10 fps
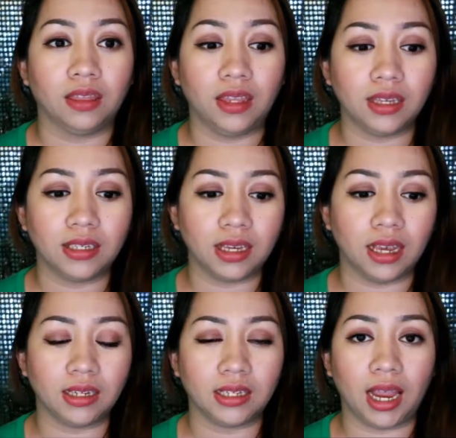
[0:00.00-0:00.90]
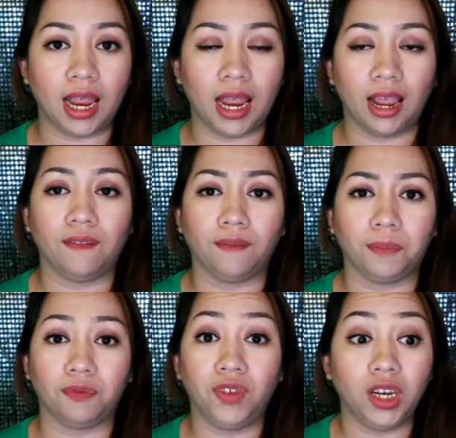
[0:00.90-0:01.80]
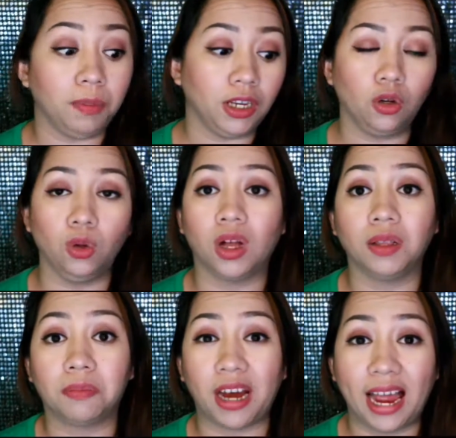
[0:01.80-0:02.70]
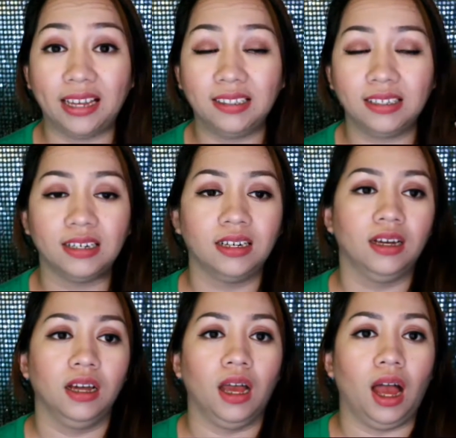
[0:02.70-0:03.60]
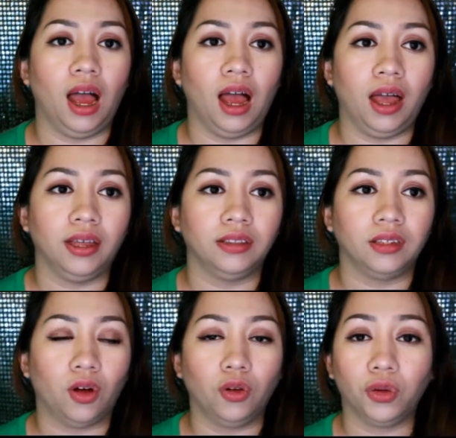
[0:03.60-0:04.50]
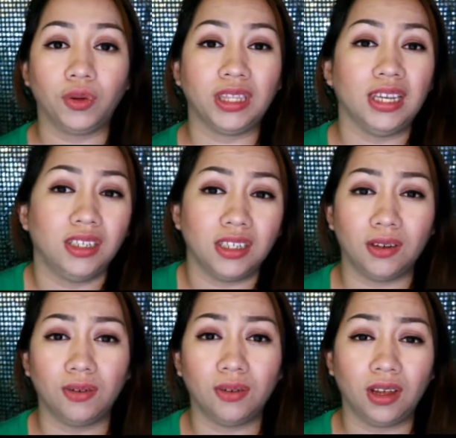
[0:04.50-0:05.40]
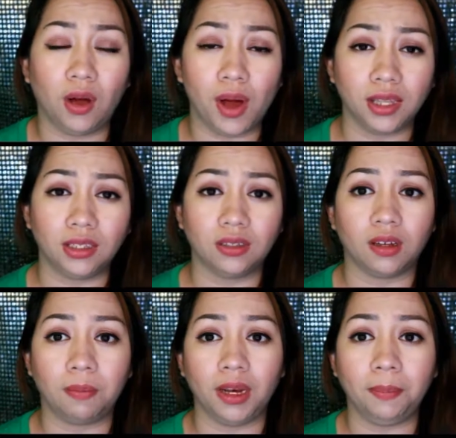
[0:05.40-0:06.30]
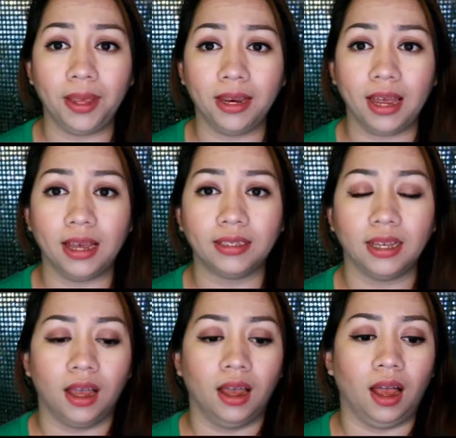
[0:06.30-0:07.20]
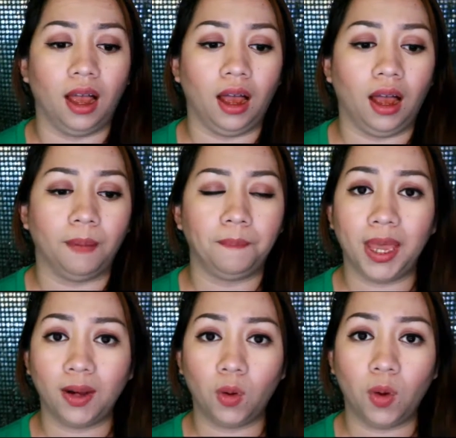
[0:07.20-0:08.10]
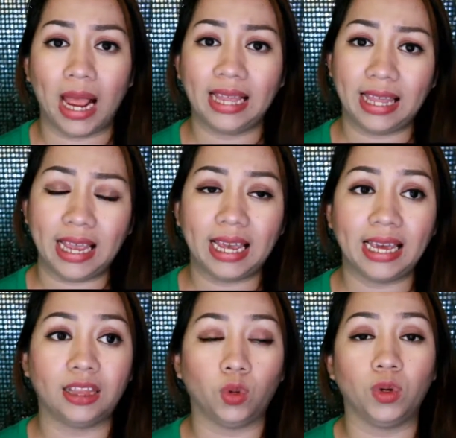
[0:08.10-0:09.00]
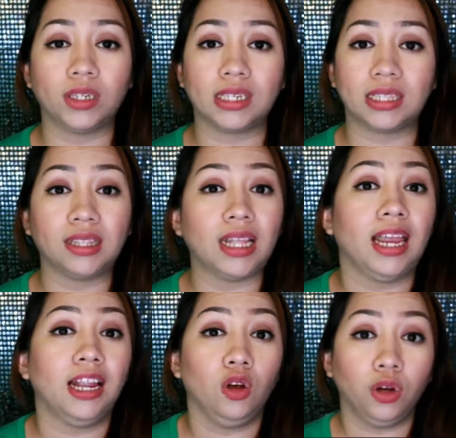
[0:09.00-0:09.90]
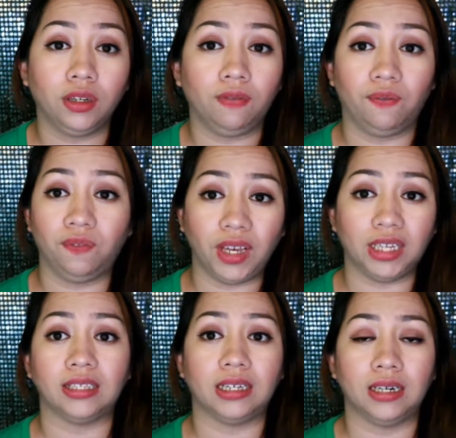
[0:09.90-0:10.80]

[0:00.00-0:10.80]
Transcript: this is a Filipino local brand. And although hindi siya siguro gawa dito sa Pilipinas, pero I think it was tailored fit